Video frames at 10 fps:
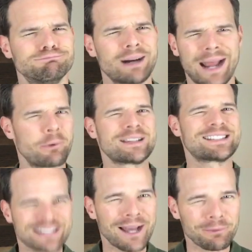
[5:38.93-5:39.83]
But I
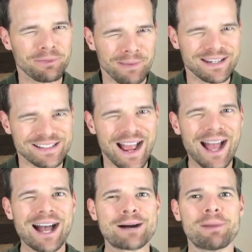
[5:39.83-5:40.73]
was done with my
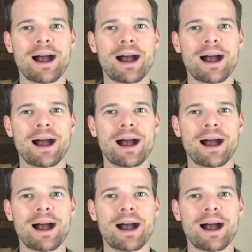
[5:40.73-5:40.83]
job,